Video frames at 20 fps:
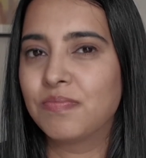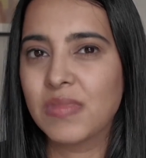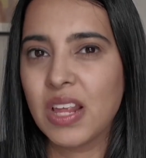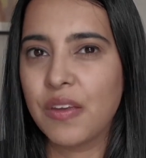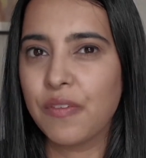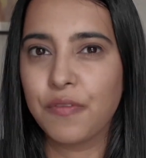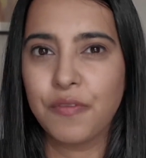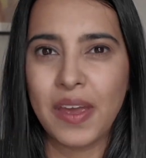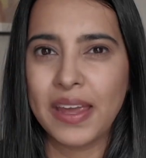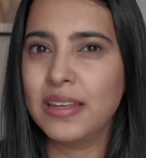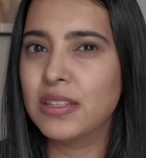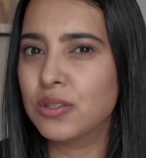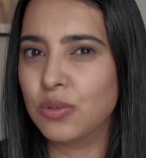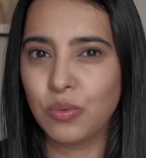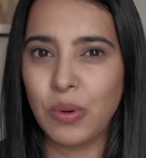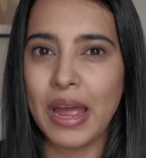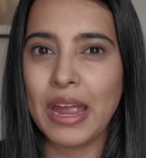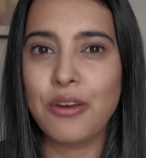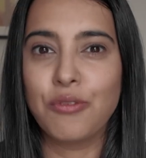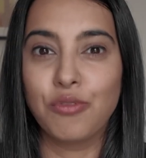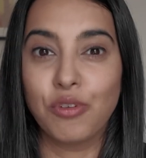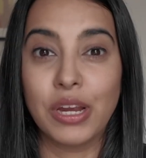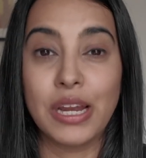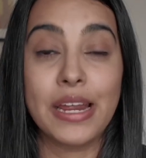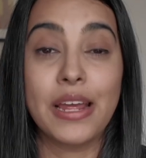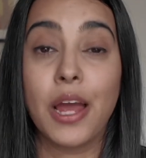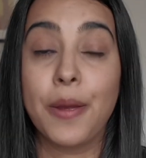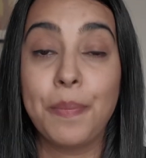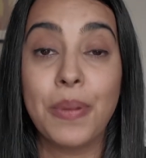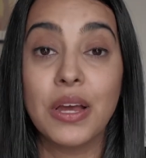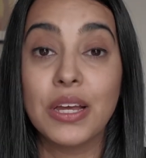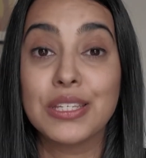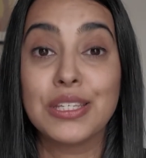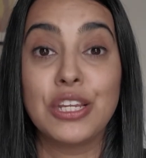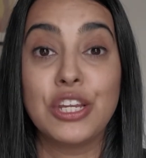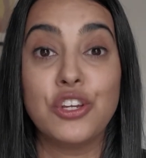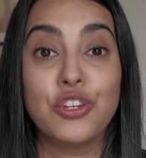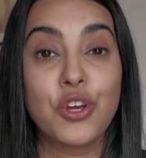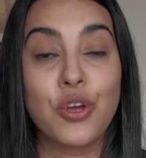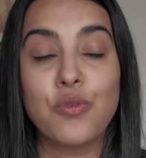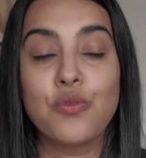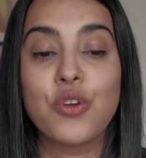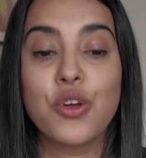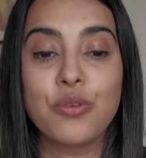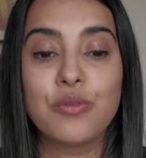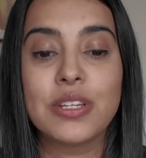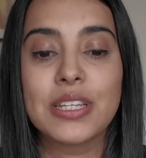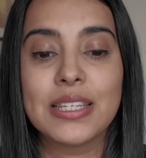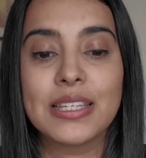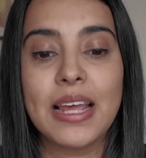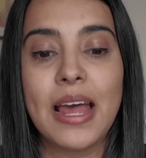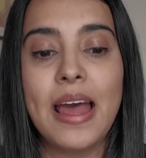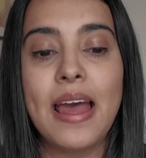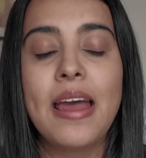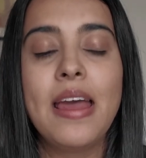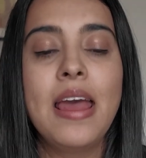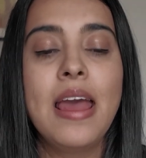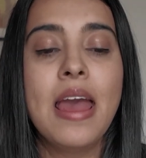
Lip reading: it fades away, really. I personally don't notice it.